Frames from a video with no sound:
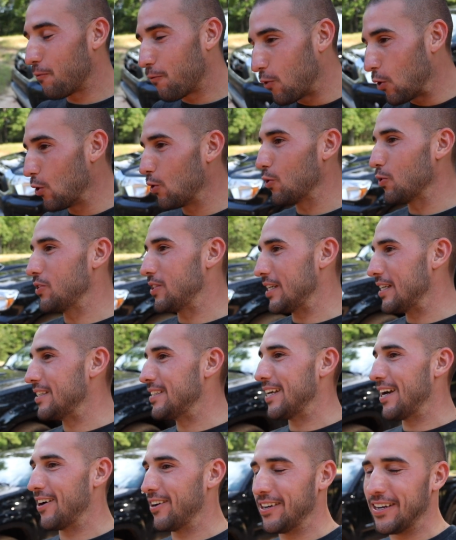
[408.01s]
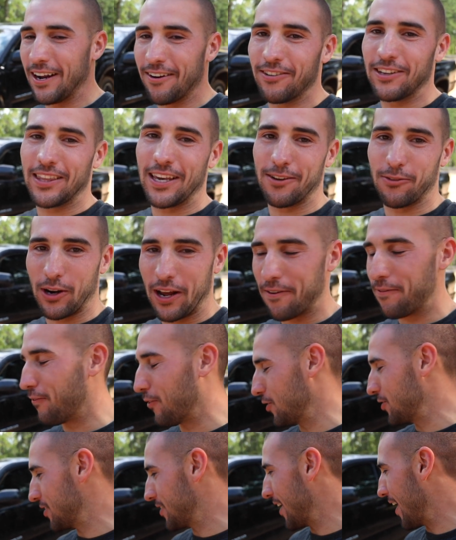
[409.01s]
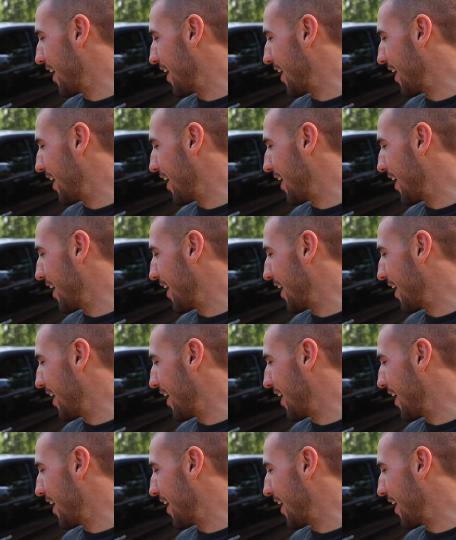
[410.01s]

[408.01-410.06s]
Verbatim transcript: full detailed and everything when I first